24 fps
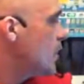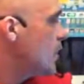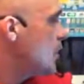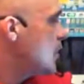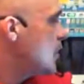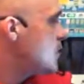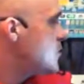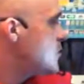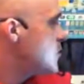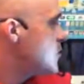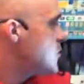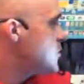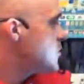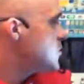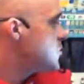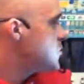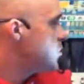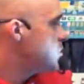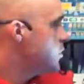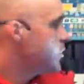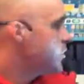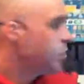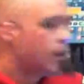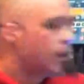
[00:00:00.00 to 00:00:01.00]
that's the
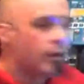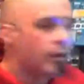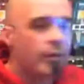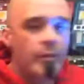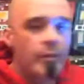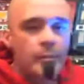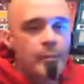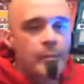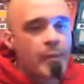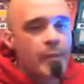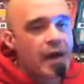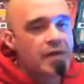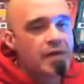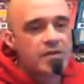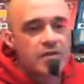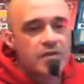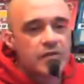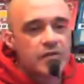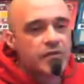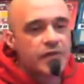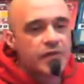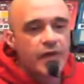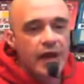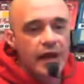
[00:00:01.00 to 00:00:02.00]
distorted line. I'm a
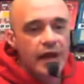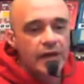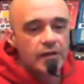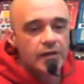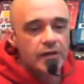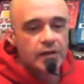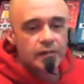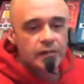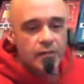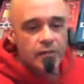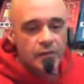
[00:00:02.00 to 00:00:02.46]
massive fan,